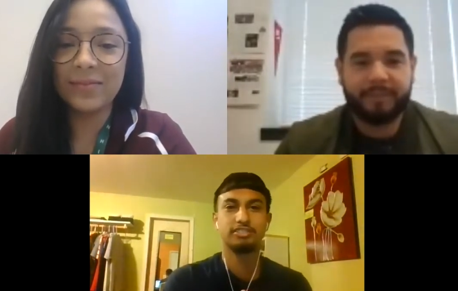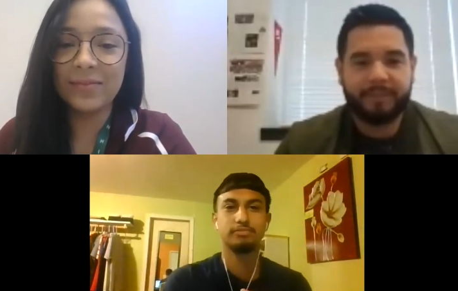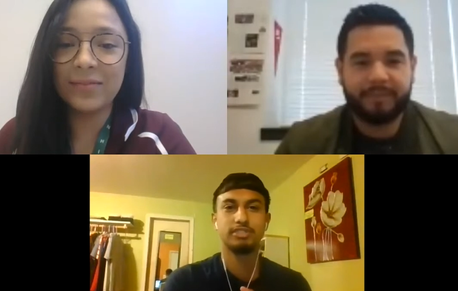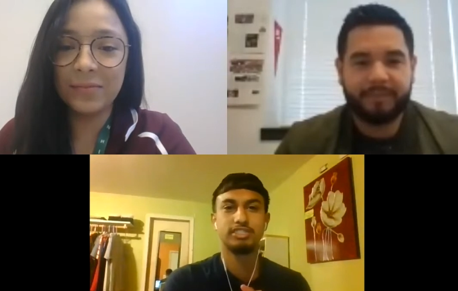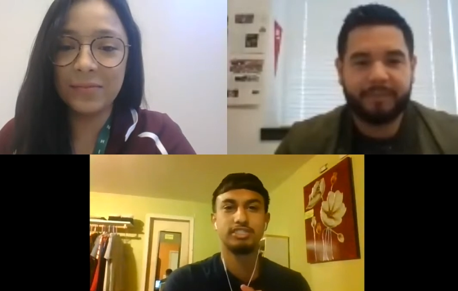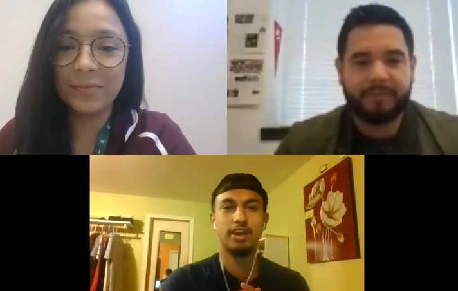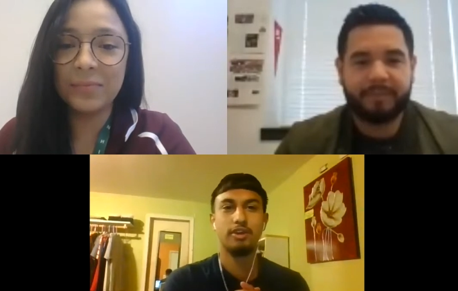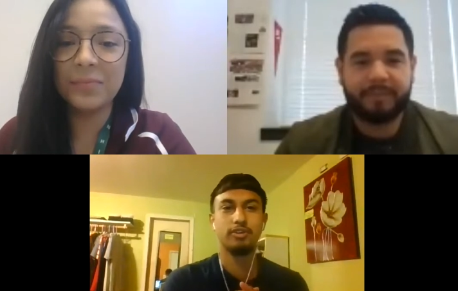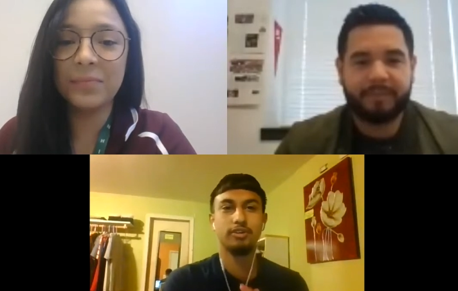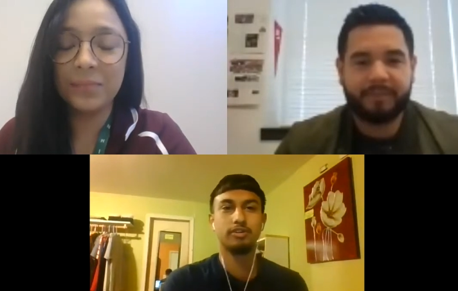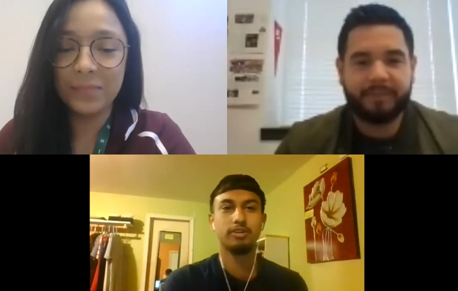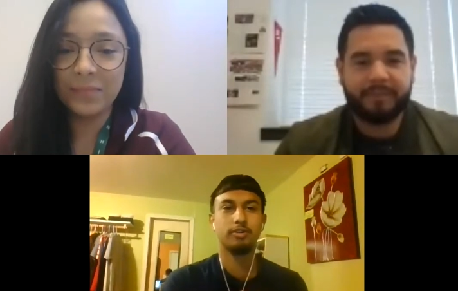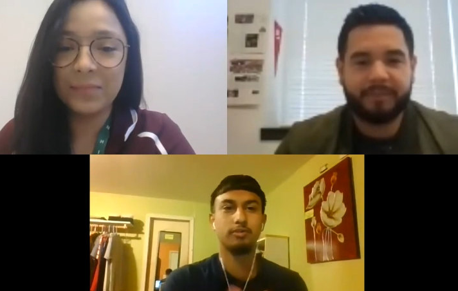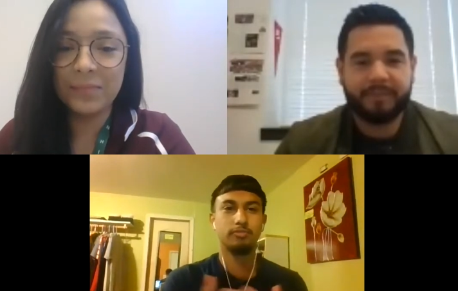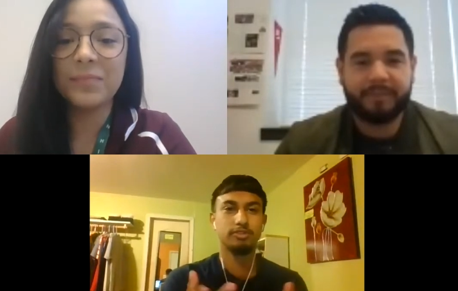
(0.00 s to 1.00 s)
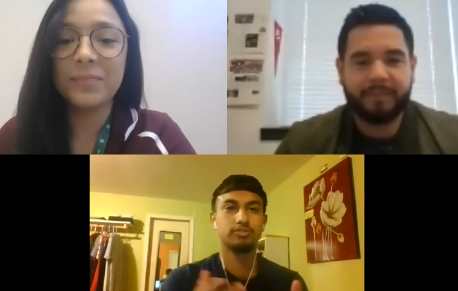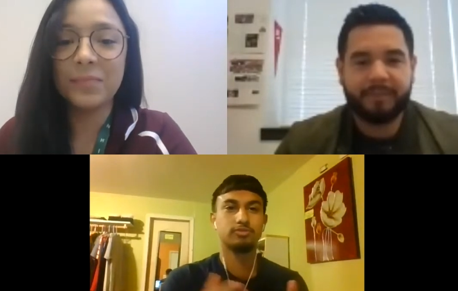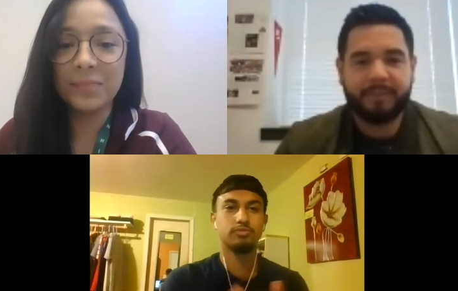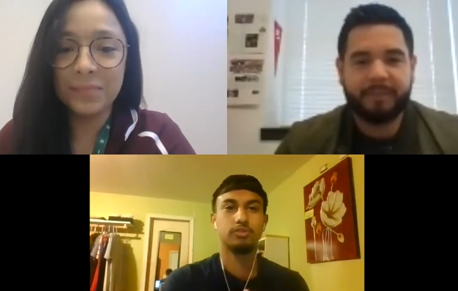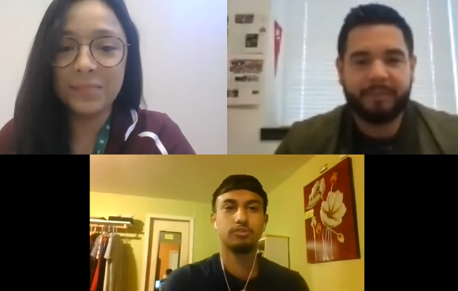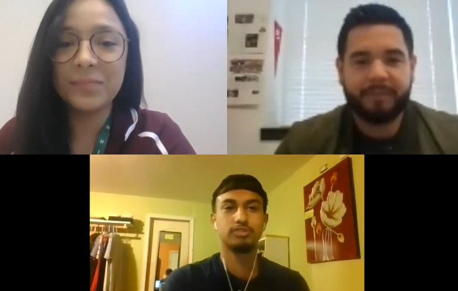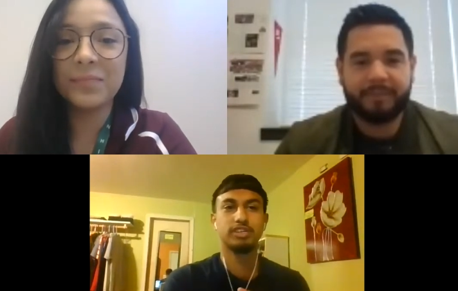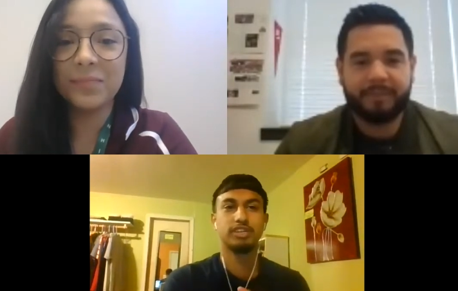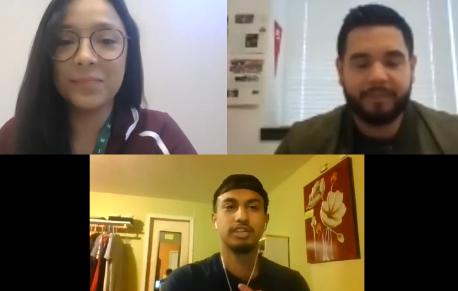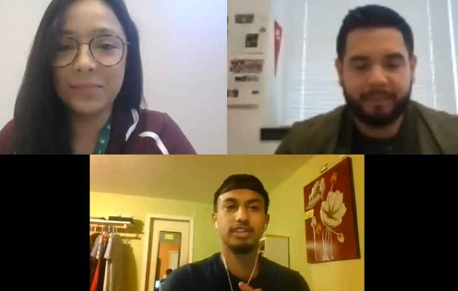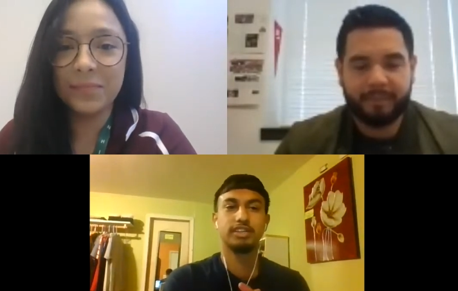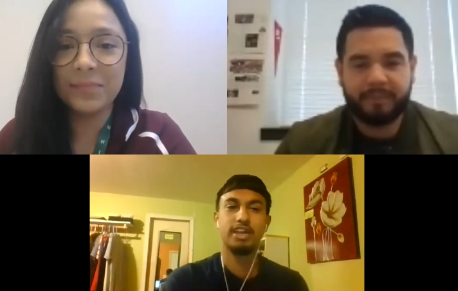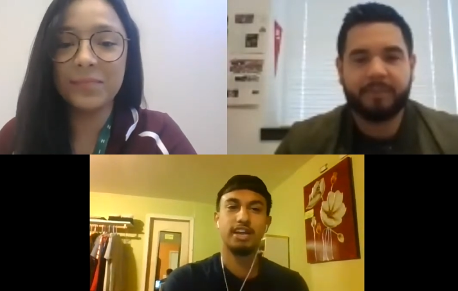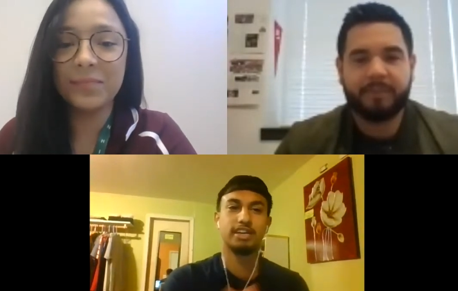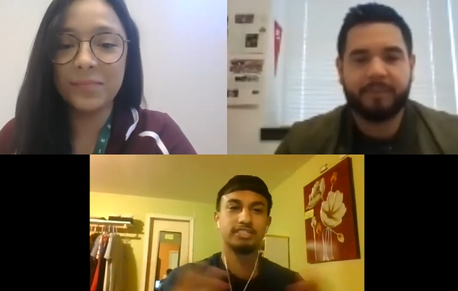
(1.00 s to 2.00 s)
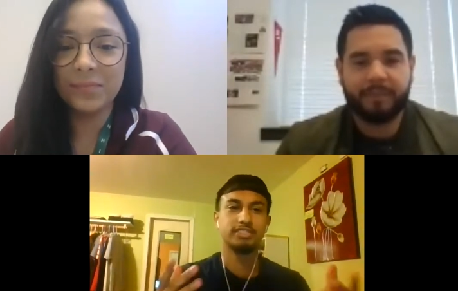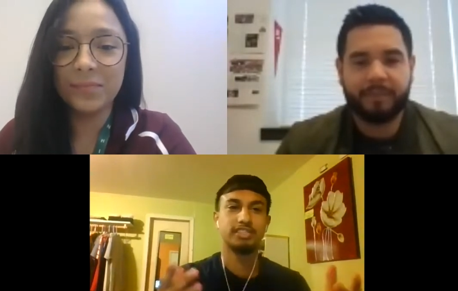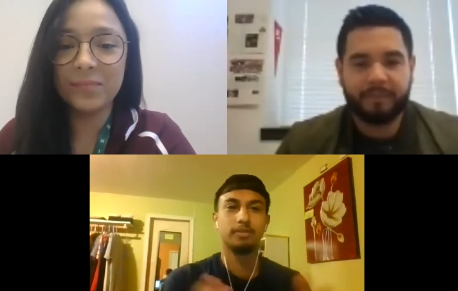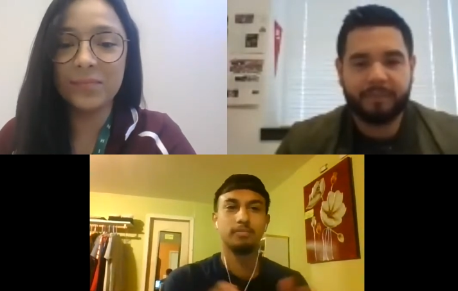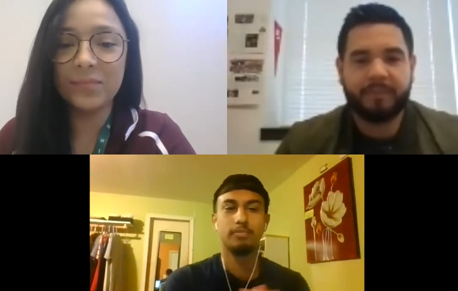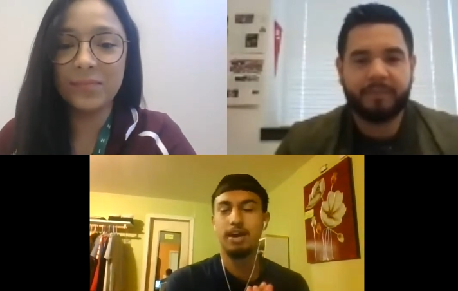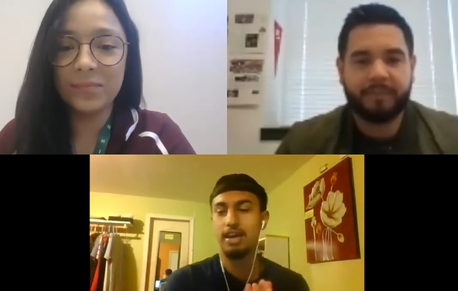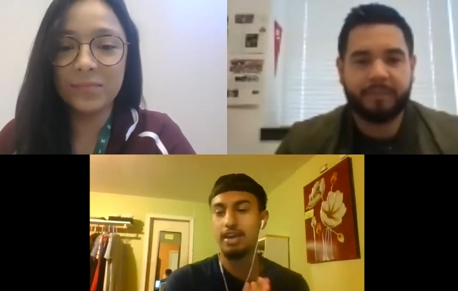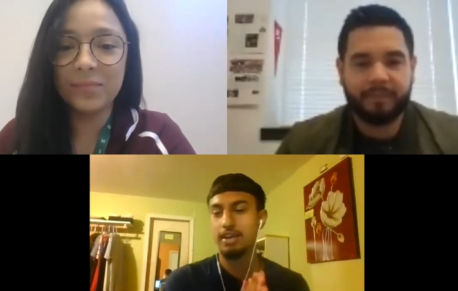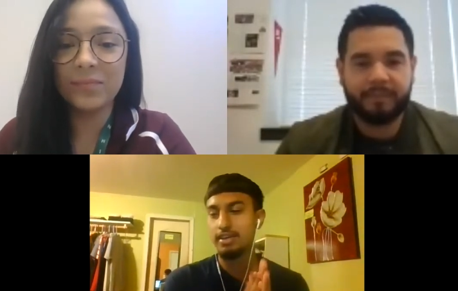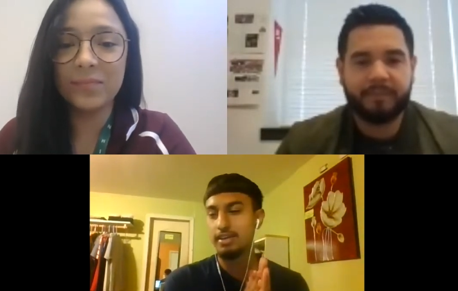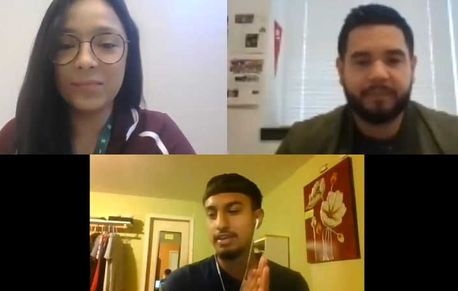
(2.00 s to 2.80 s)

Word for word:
Speaker 1: Ms. Lara or Mr. Rocha and y'all can stop by.